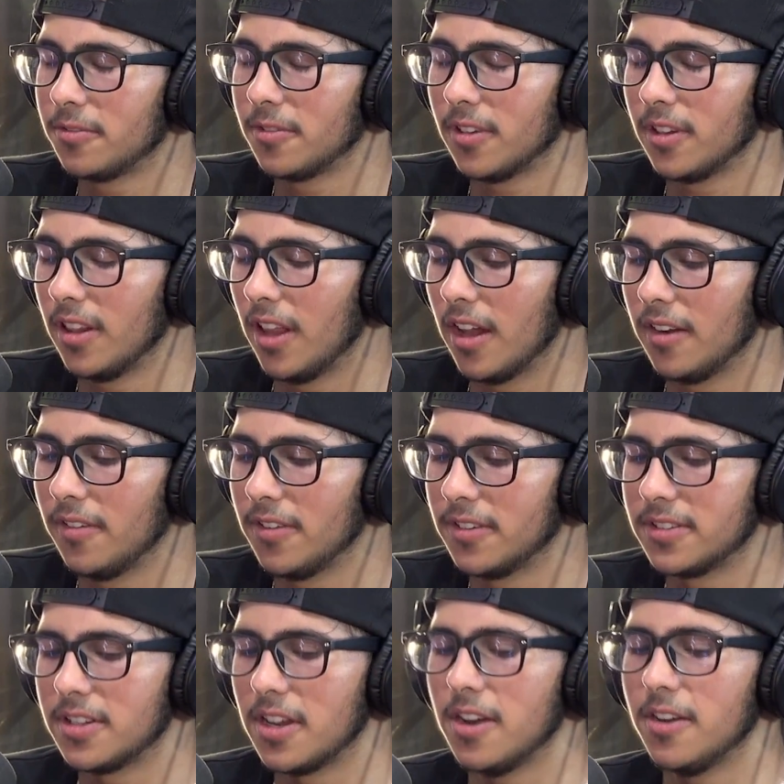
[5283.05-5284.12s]
the
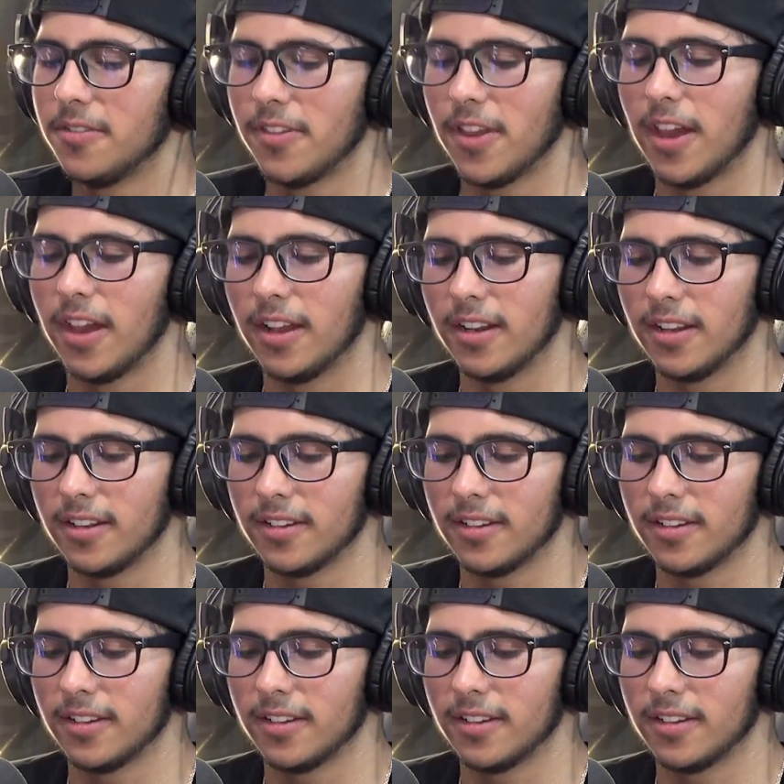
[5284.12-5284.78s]
stuff that